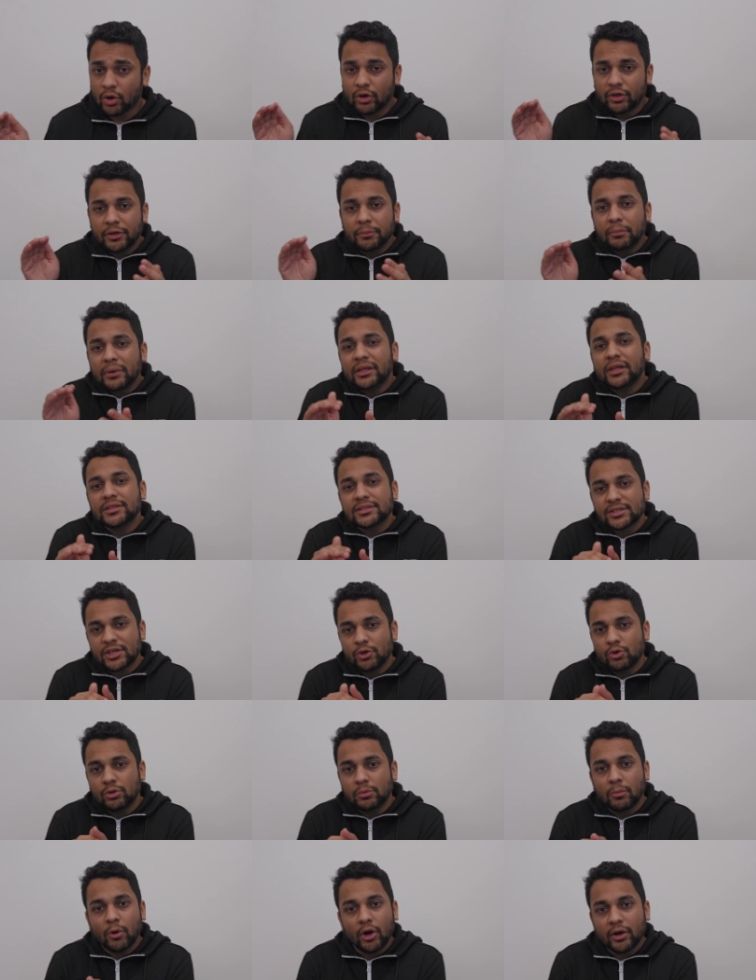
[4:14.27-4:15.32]
on a
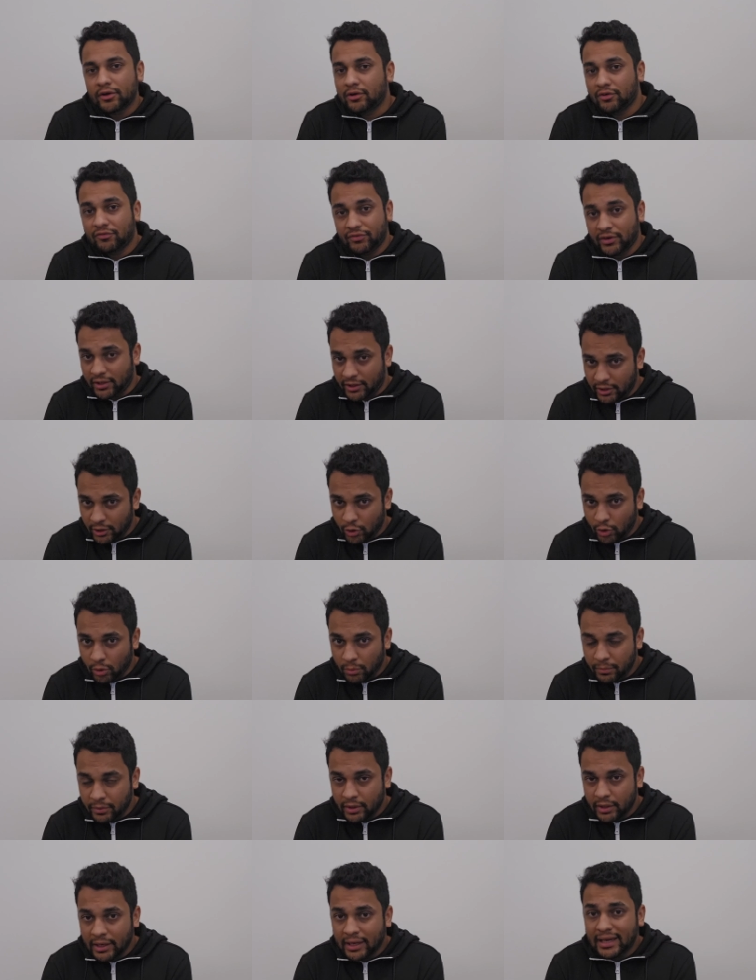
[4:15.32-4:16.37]
minuscule model of a globe
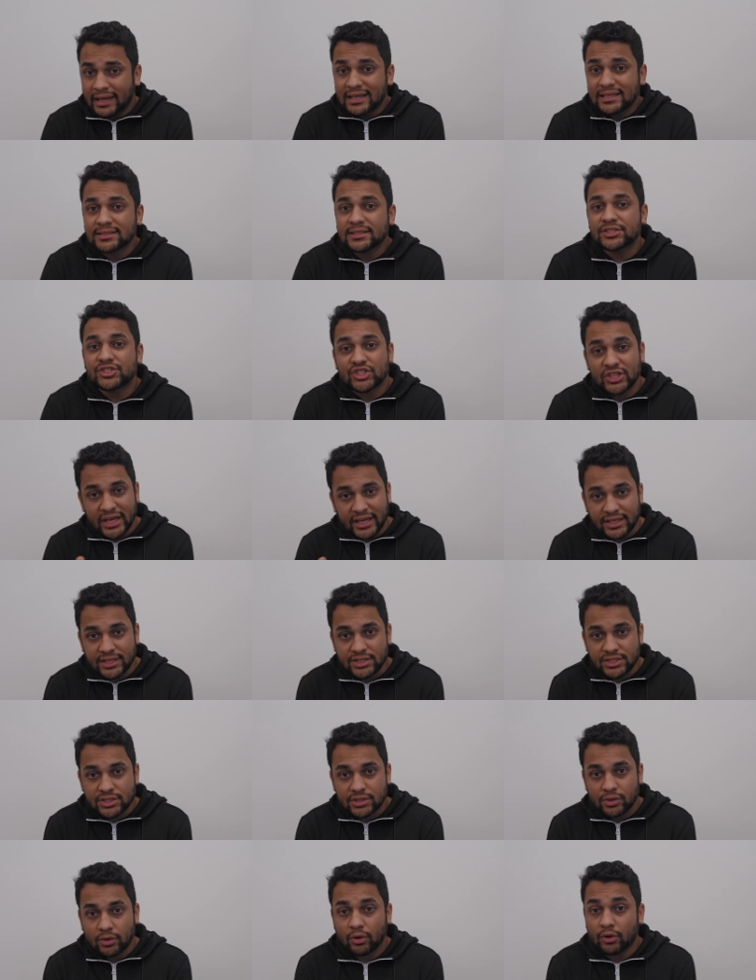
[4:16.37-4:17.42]
is a
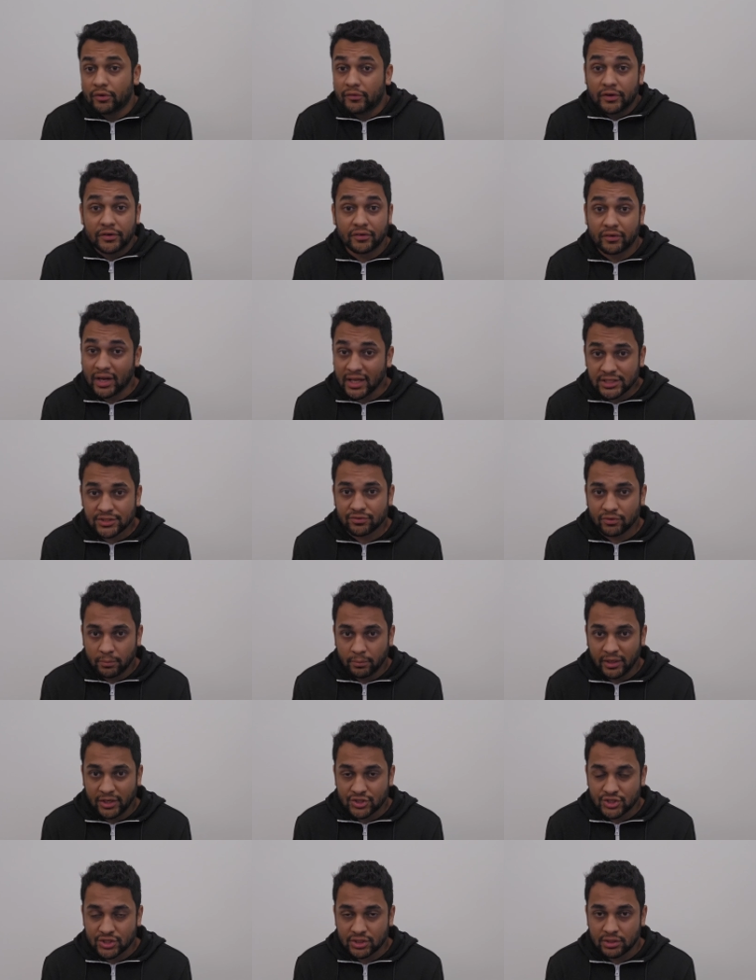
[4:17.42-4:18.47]
change or a
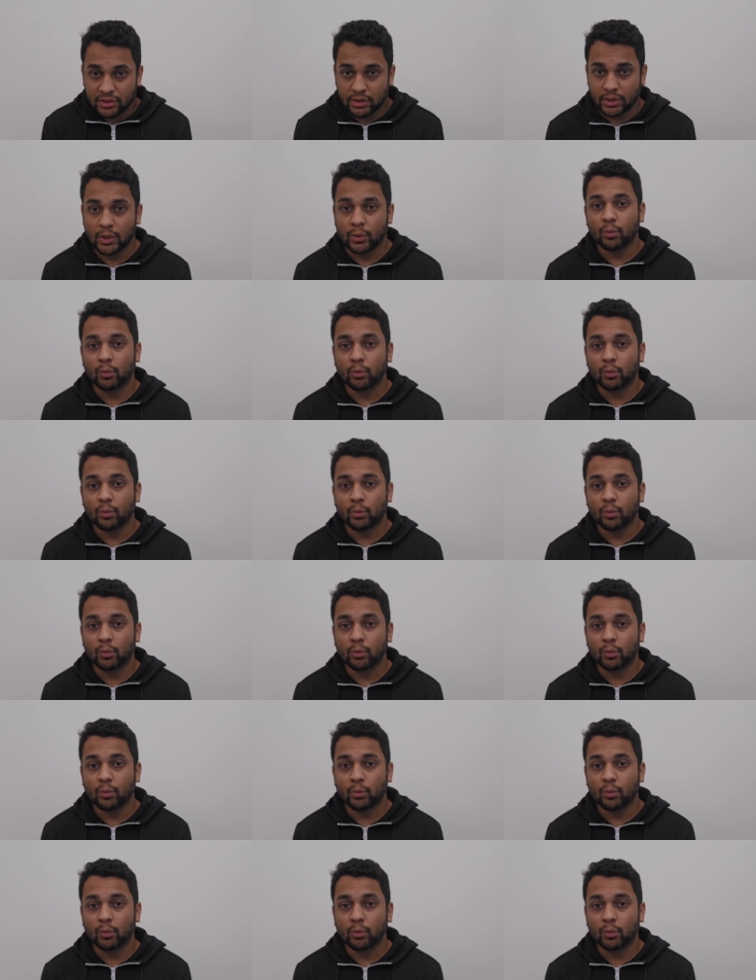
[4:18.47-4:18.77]
transformation,